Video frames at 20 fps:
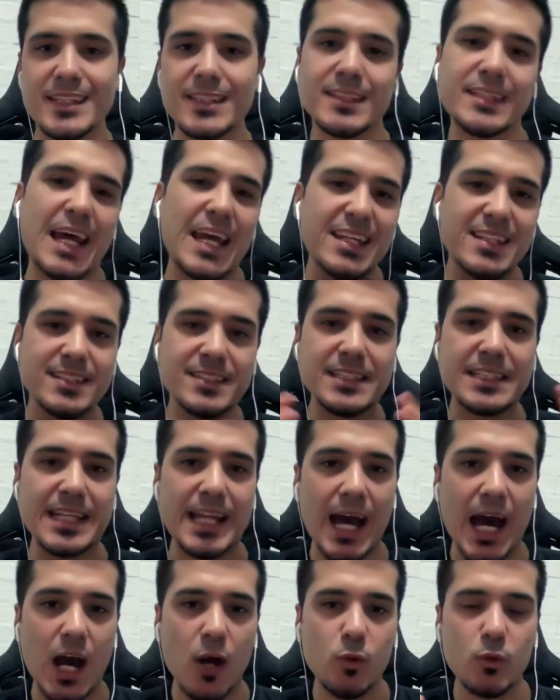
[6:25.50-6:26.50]
testing
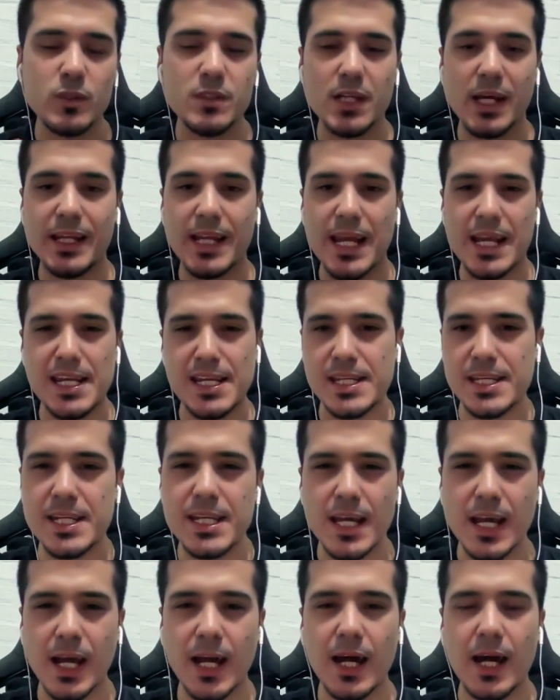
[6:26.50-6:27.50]
out an
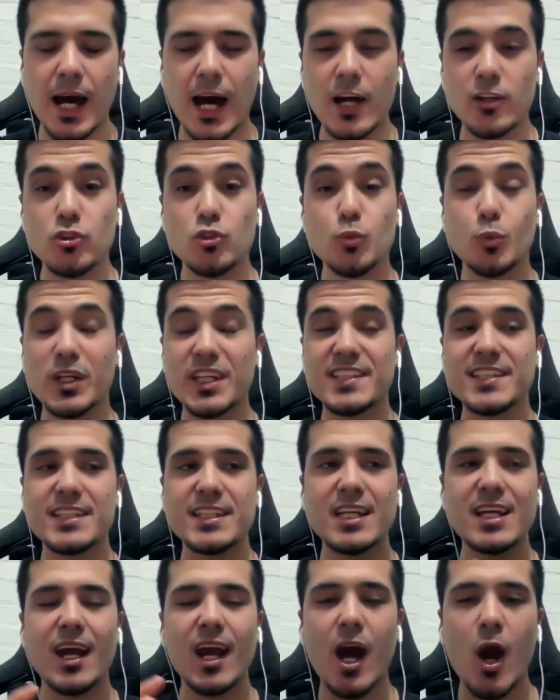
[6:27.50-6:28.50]
idea and you want to
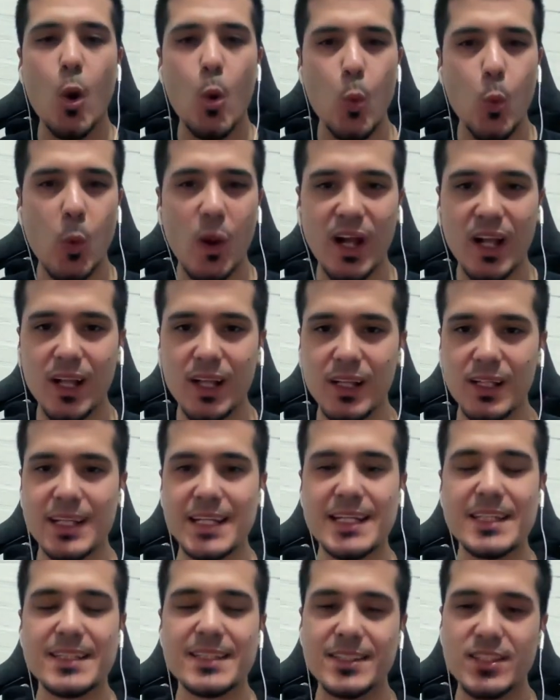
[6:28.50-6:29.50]
see how well
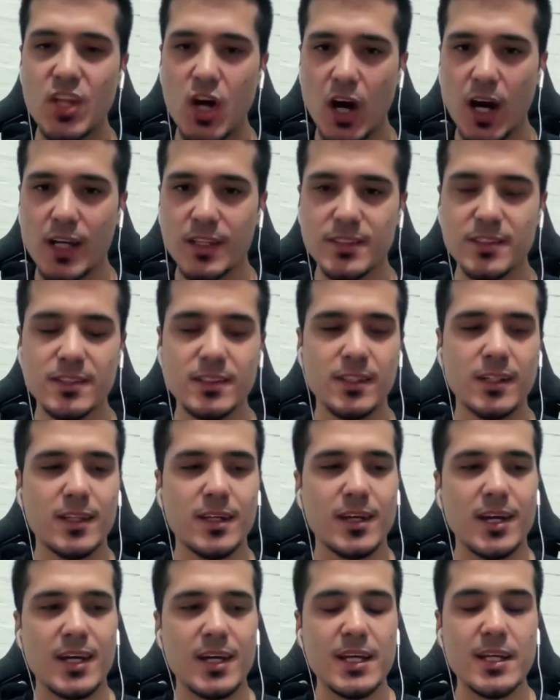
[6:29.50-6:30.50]
it does
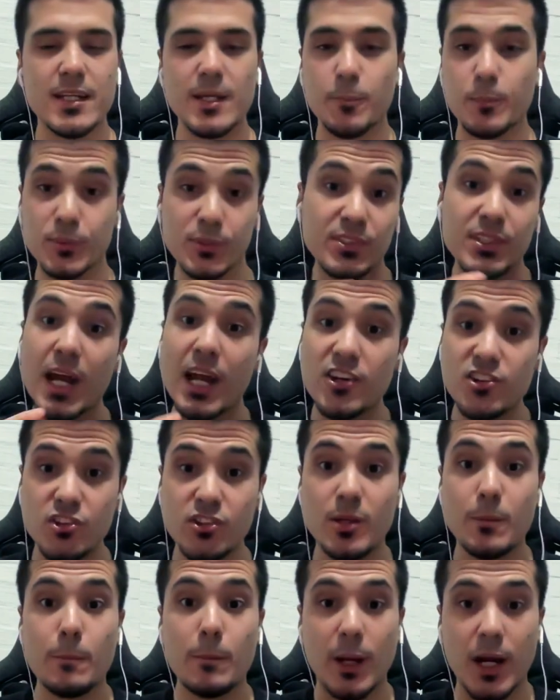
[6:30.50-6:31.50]
in a production
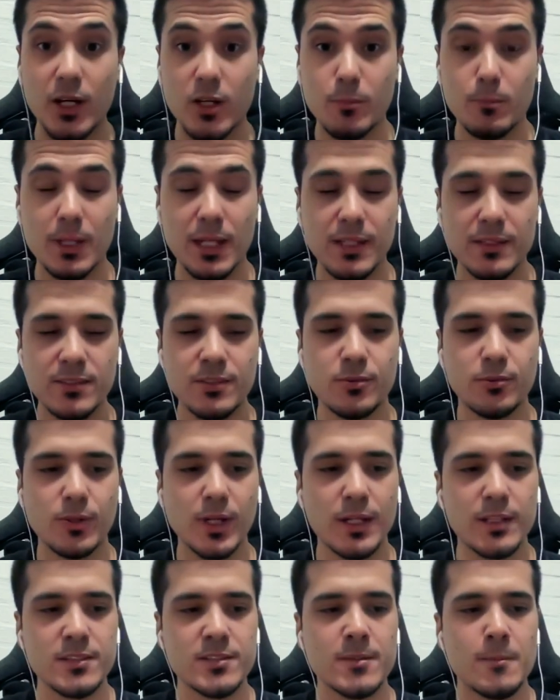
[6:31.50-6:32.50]
environment,
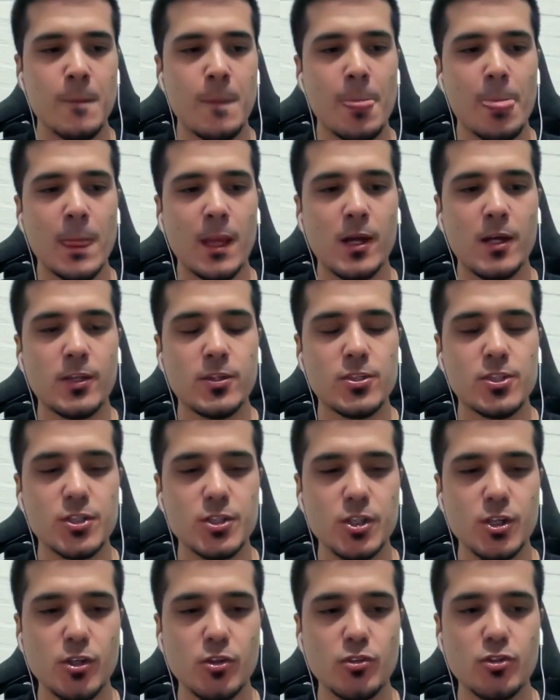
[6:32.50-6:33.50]
right?
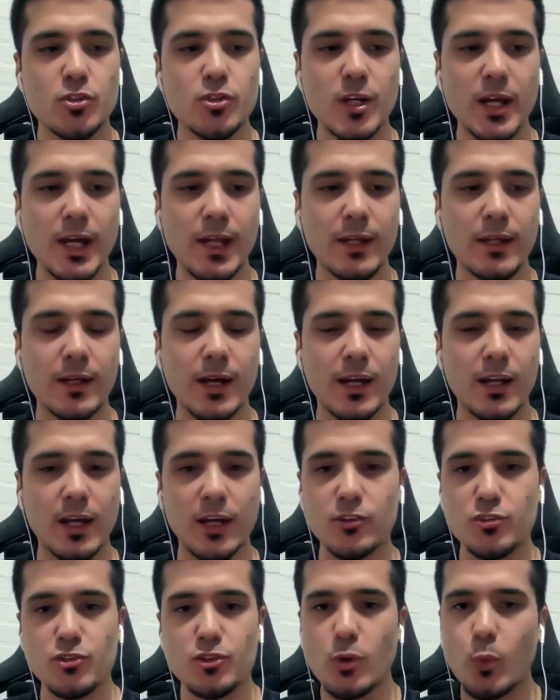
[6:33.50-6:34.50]
So you can,
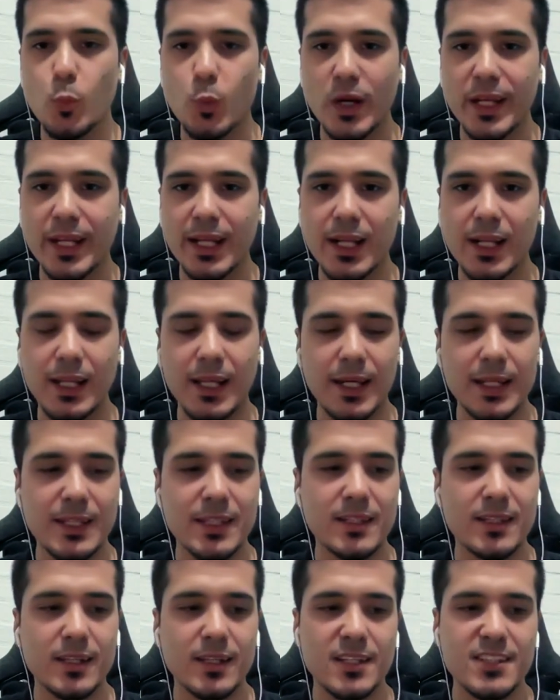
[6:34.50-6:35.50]
and you don't want to like
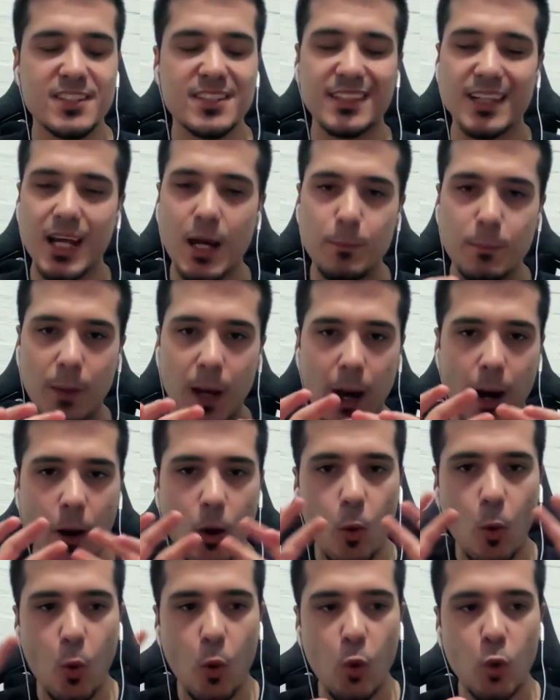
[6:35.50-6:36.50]
set up a
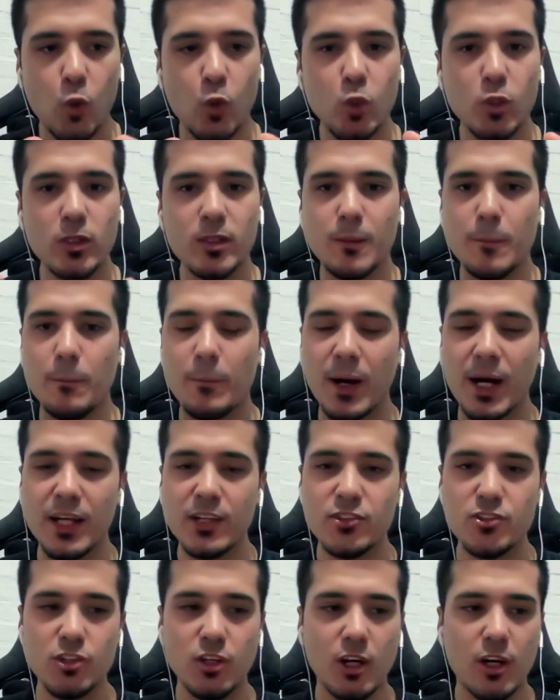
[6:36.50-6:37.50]
whole
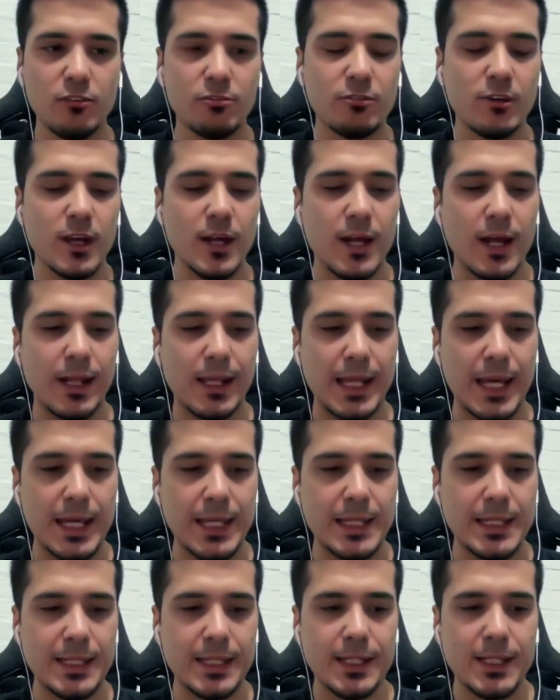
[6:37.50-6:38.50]
bunch of like